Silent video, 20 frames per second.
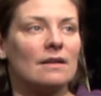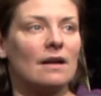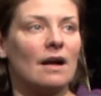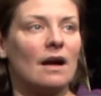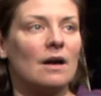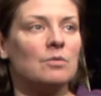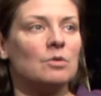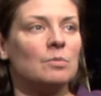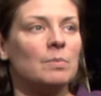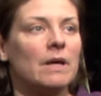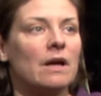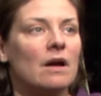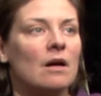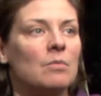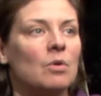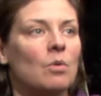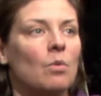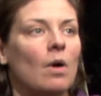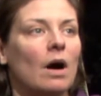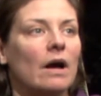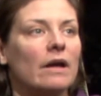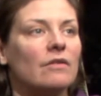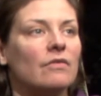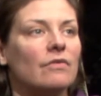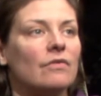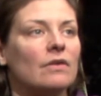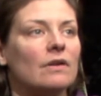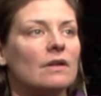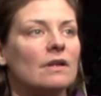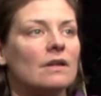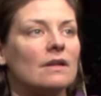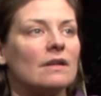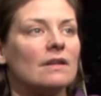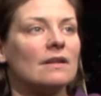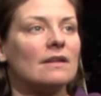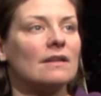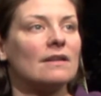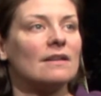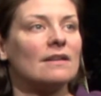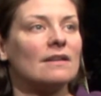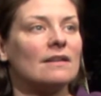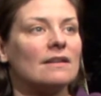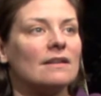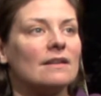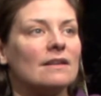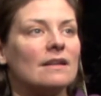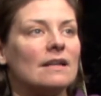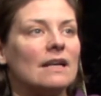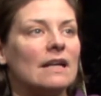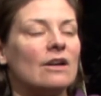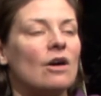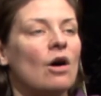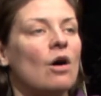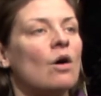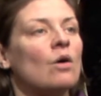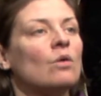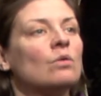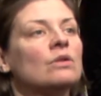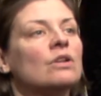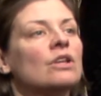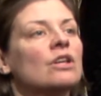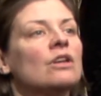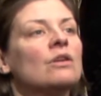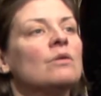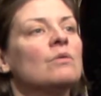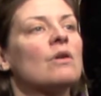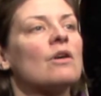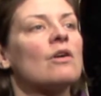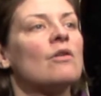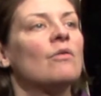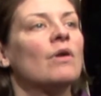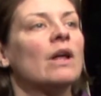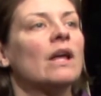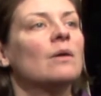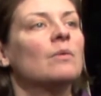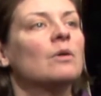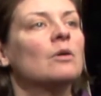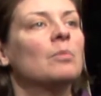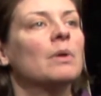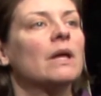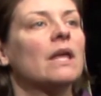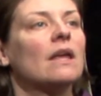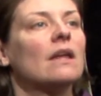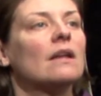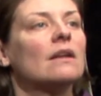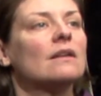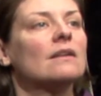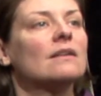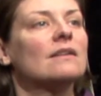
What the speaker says: I will become a wife and a whole new career will begin.